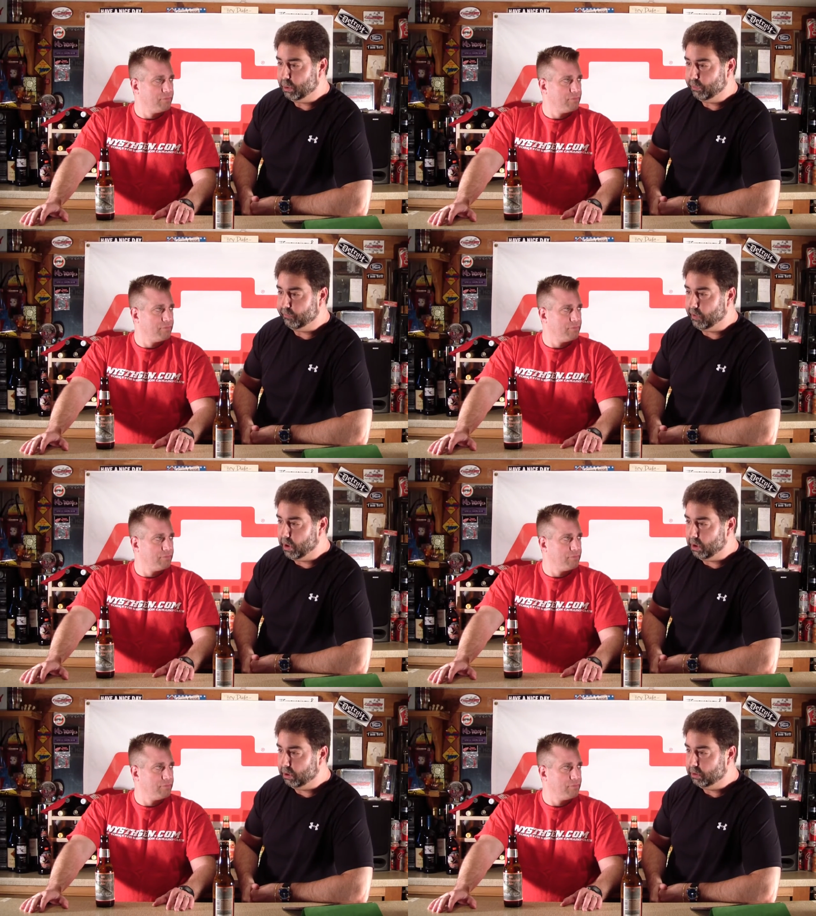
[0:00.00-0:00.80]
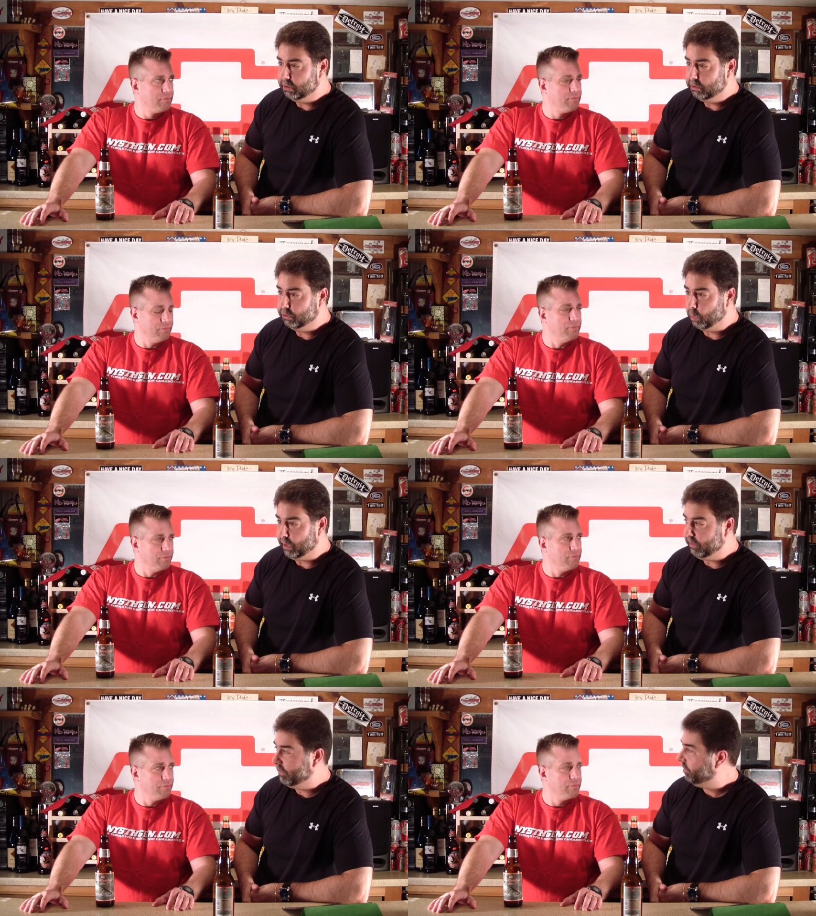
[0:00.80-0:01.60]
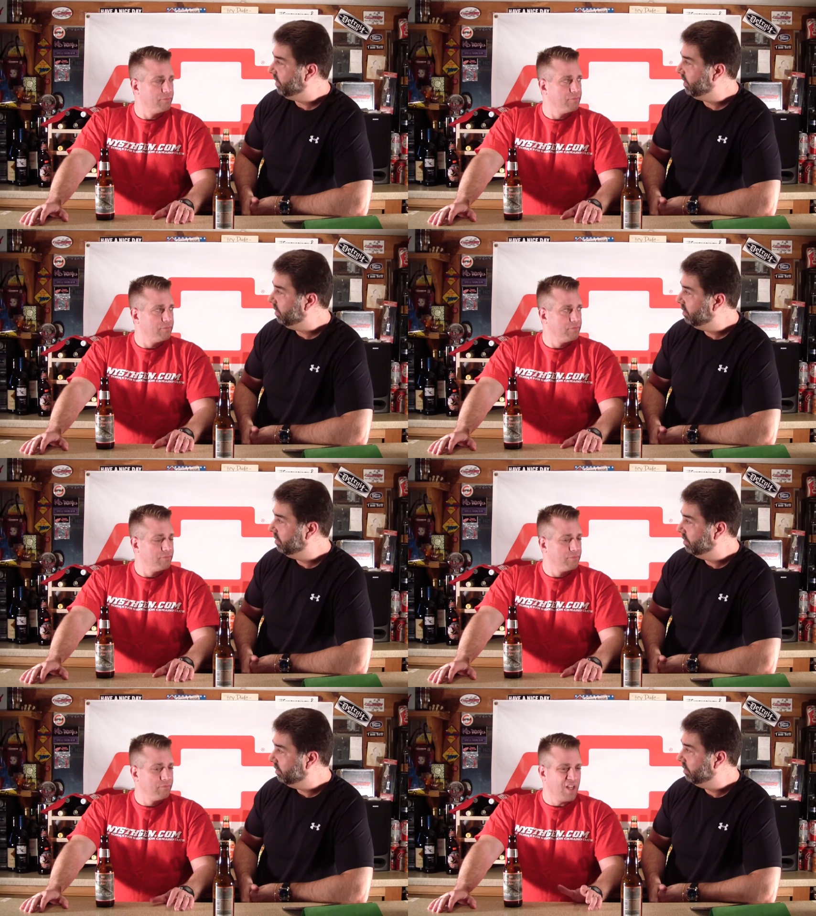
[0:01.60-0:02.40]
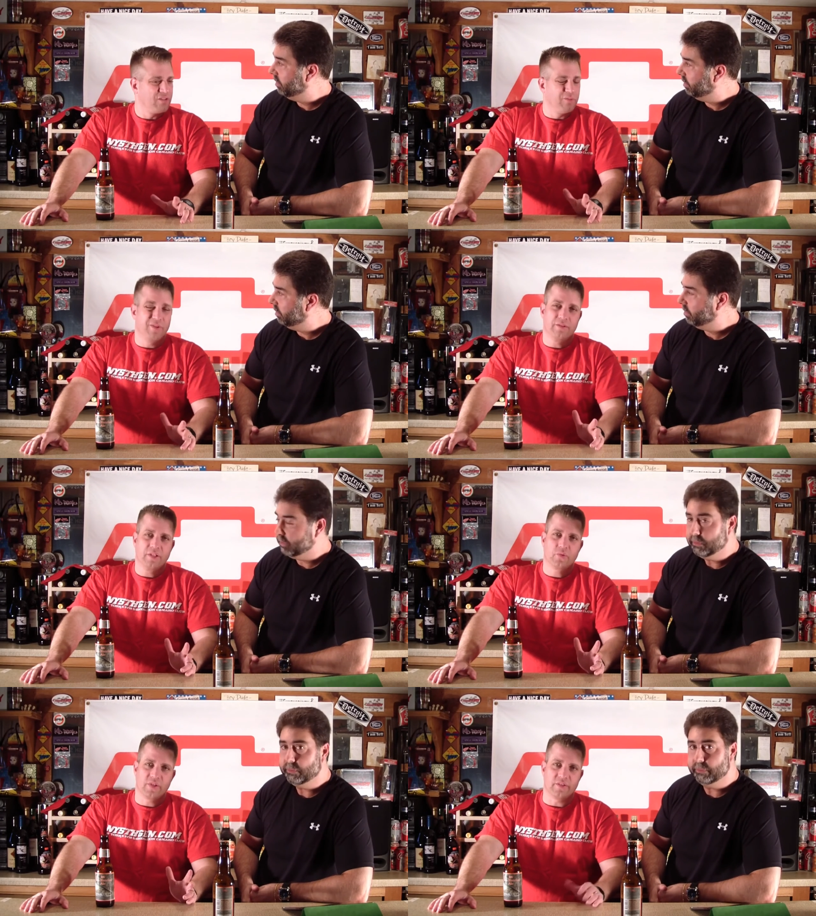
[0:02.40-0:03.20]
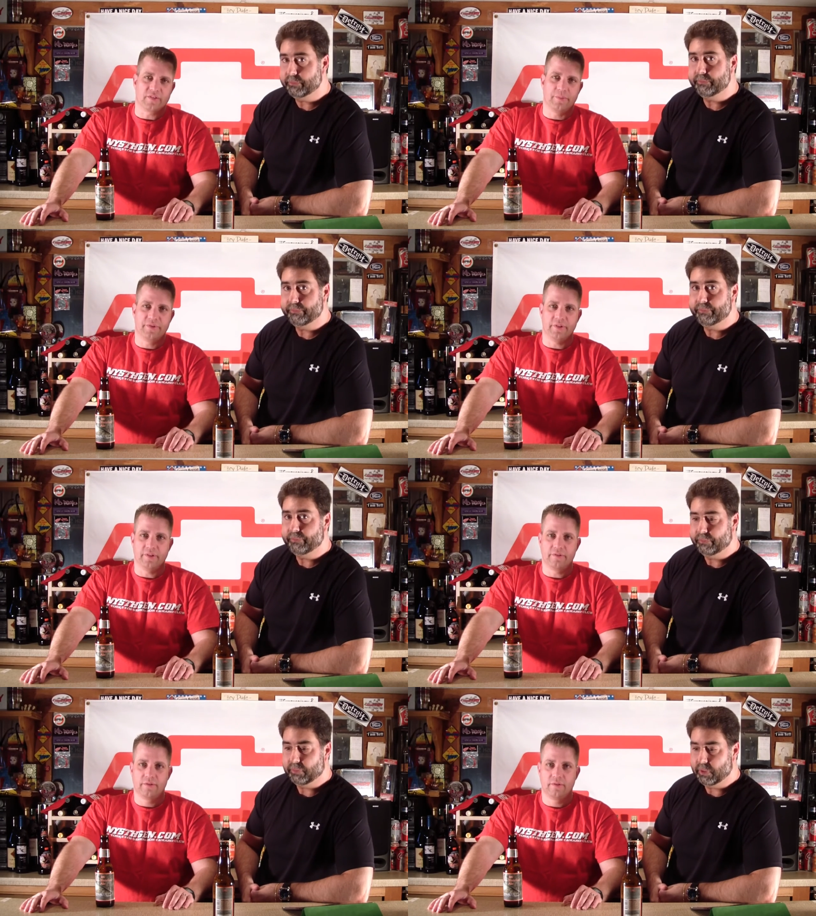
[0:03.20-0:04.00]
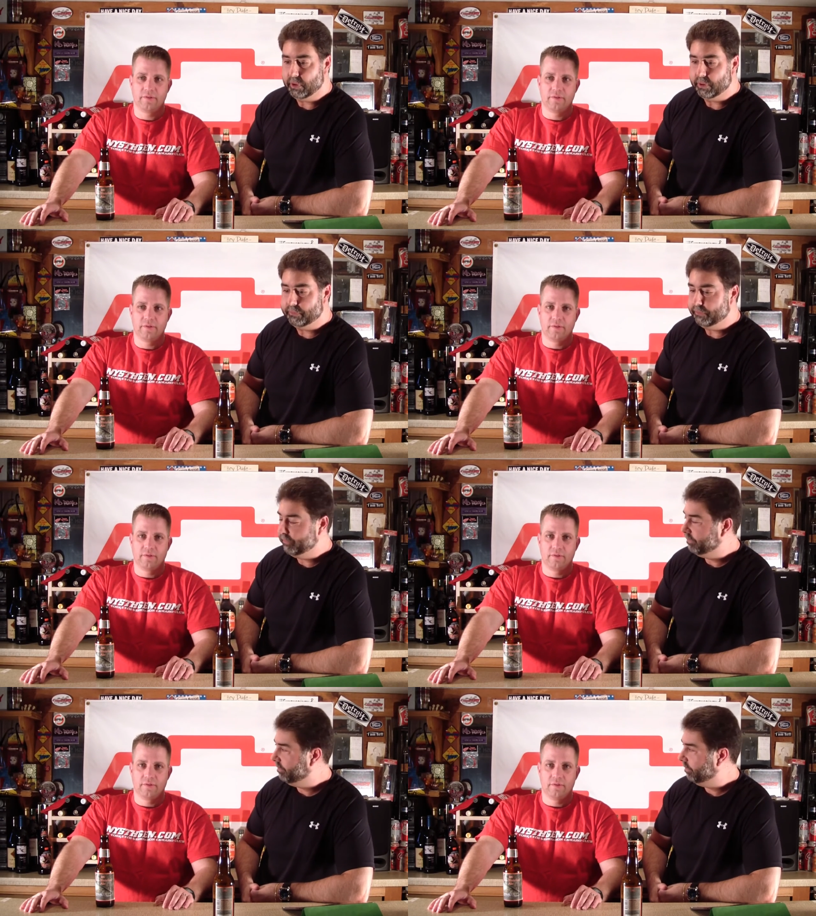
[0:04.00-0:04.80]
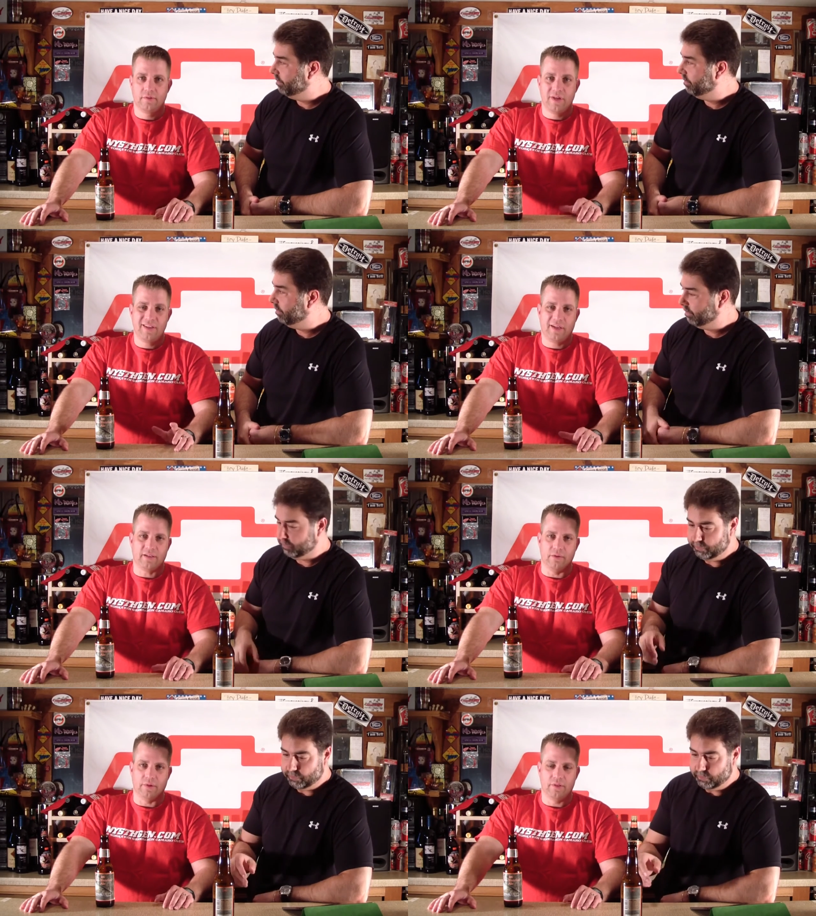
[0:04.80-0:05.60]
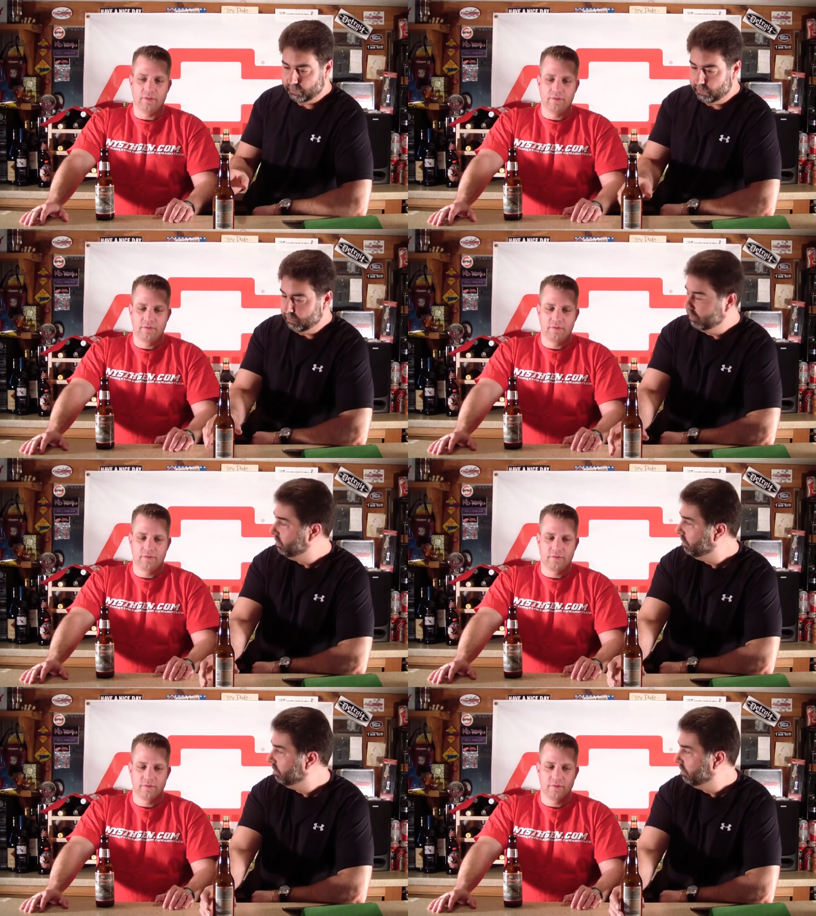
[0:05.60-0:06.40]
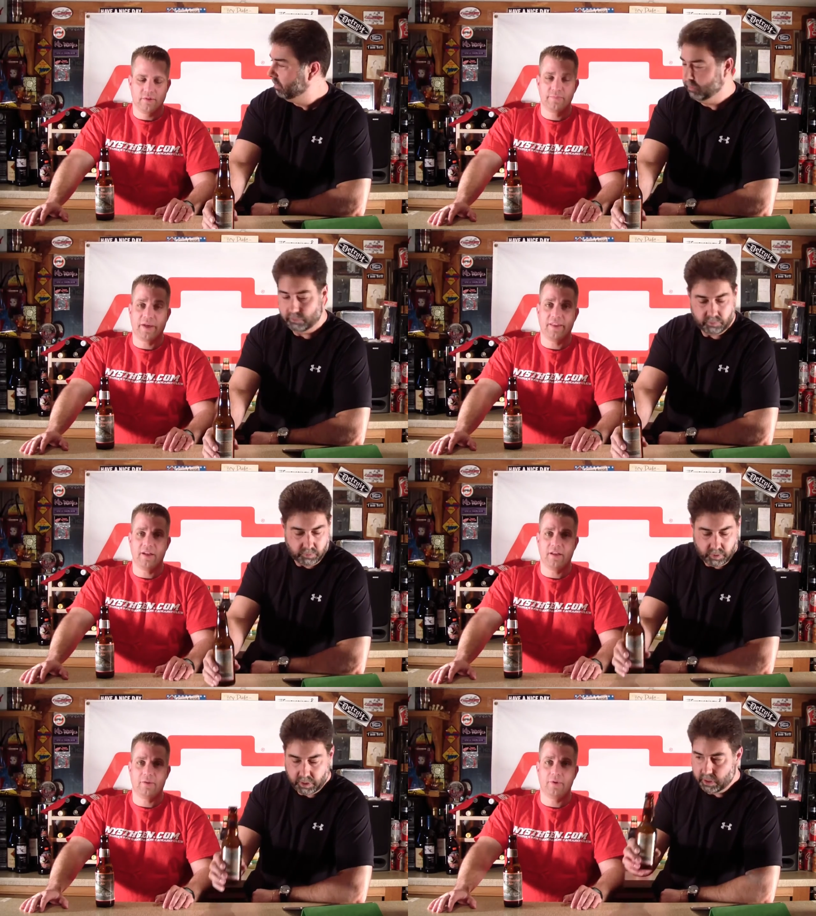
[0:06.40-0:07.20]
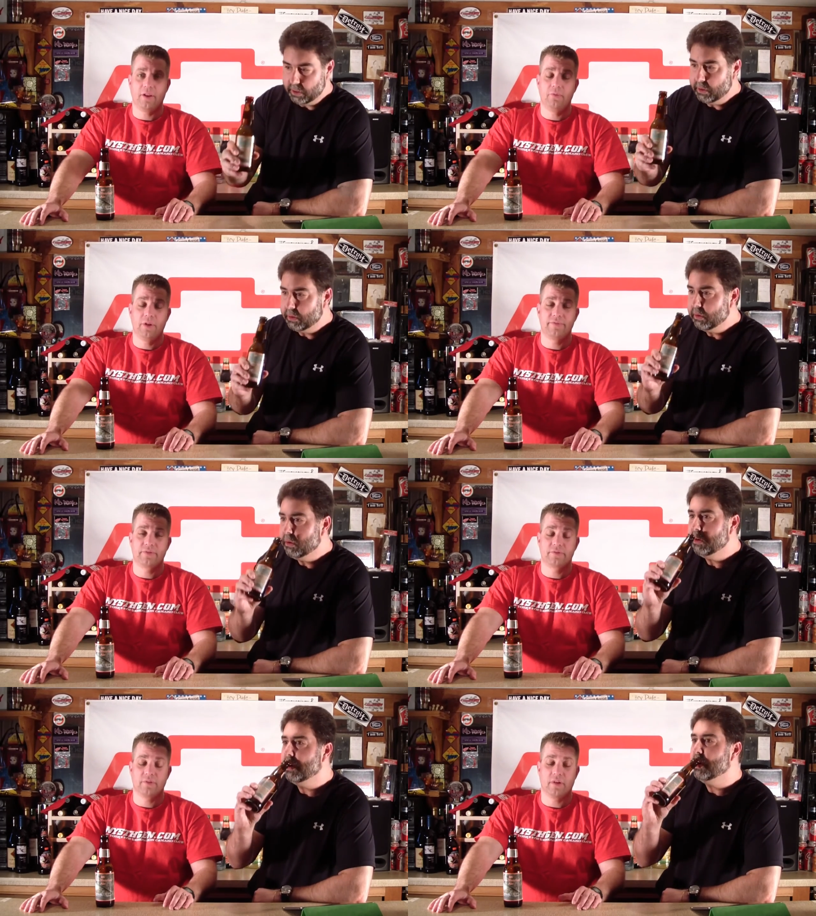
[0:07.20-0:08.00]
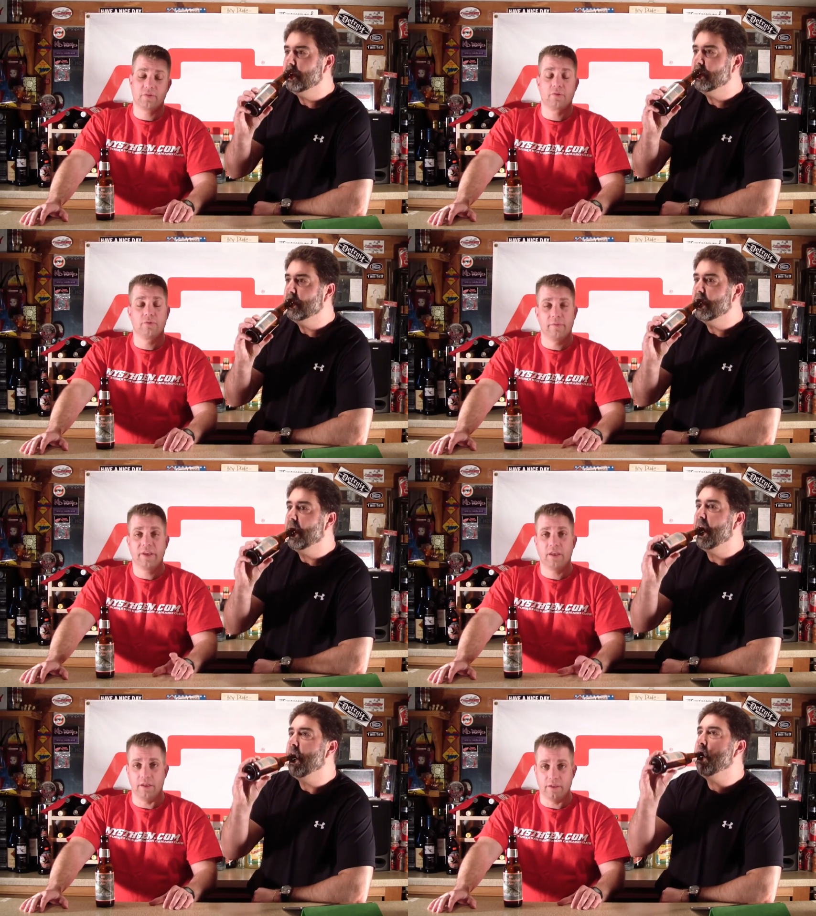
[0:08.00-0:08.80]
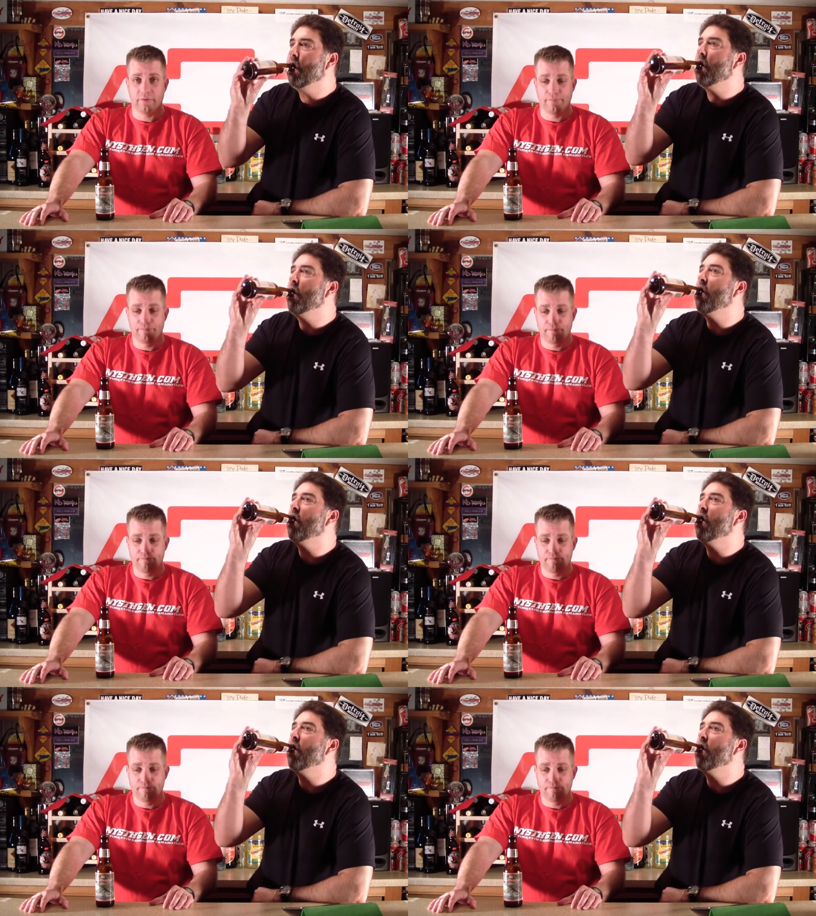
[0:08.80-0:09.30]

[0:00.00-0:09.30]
Speaker 1: out fall
Speaker 2: 2015. That's what we're. That's what the assumption is. Yeah. And then I'll get one, because by then I'll will have uh, sold one of my kidneys